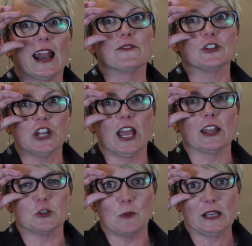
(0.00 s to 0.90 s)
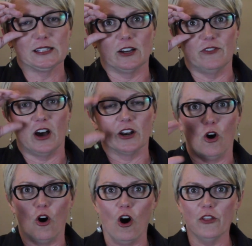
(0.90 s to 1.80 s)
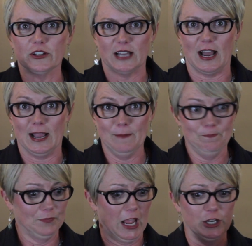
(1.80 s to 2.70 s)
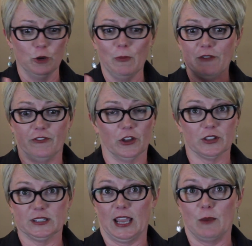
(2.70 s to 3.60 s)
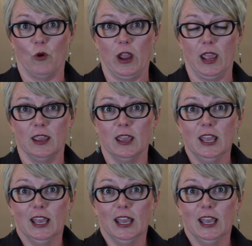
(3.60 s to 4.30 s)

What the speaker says: I have to challenge myself on all the time. And you may feel the same way.